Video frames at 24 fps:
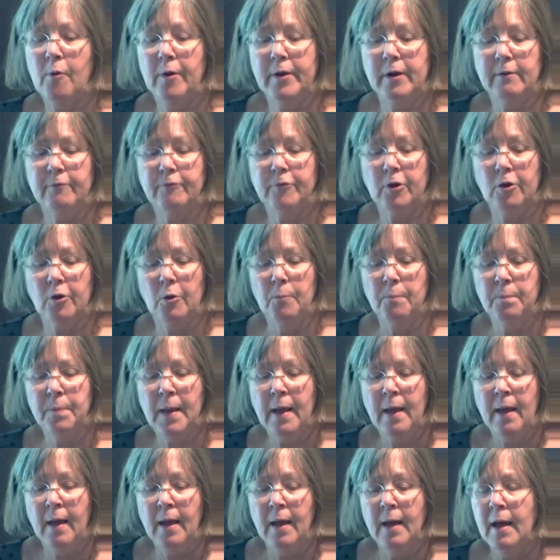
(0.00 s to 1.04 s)
point of view.
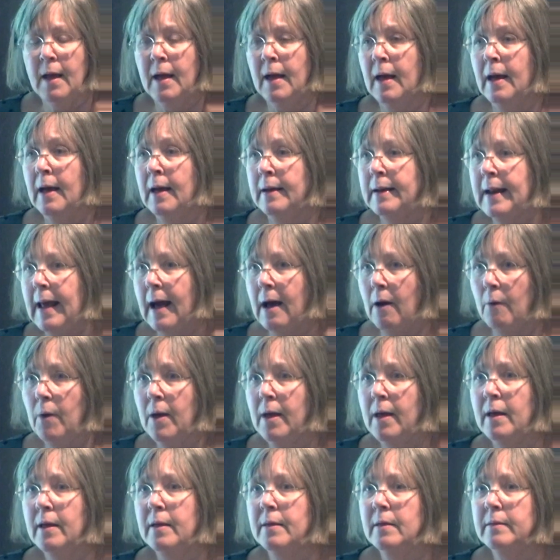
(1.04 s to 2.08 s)

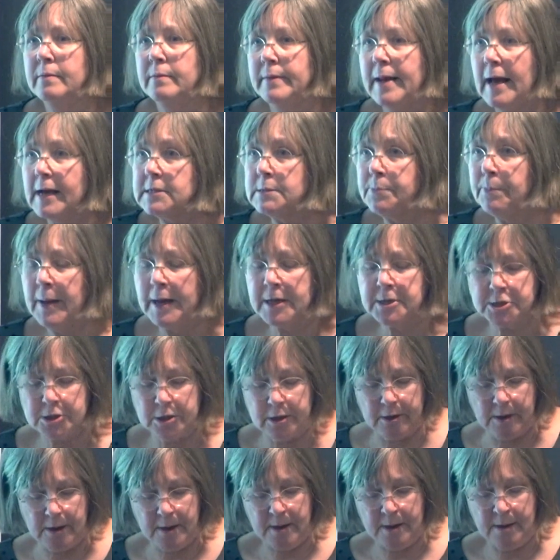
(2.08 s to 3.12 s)
Now, next
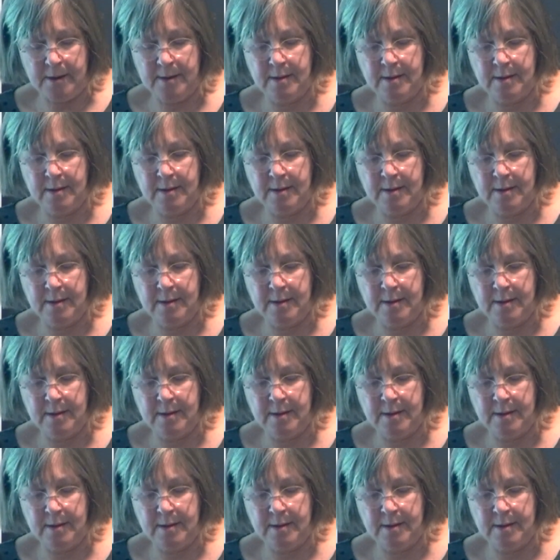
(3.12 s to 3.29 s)
picture,